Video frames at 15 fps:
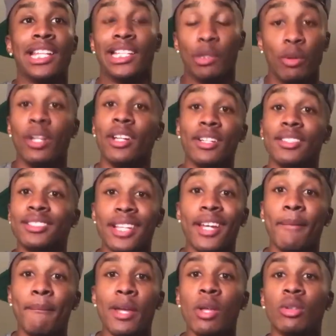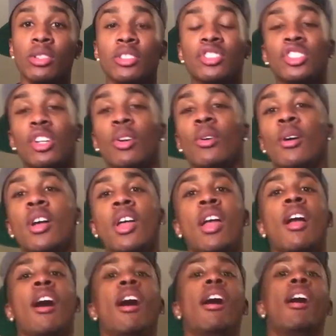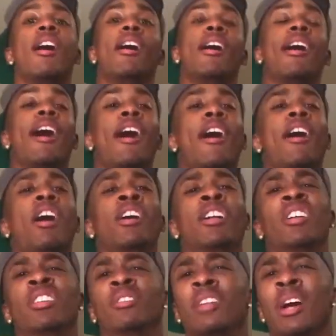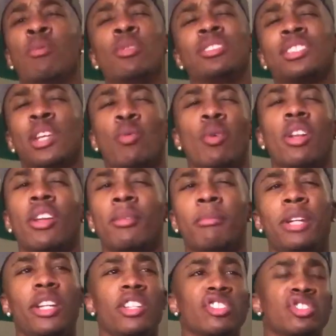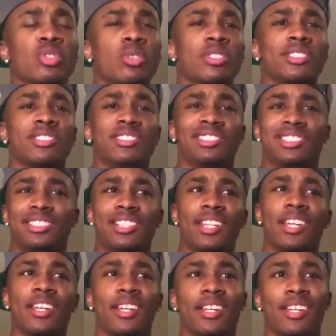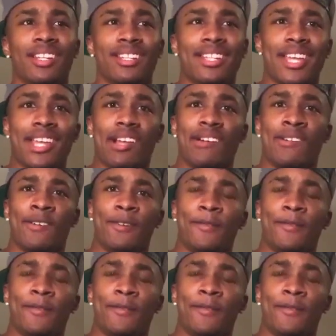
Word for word: they were in the same building. So, I want to say one of the media sources said that,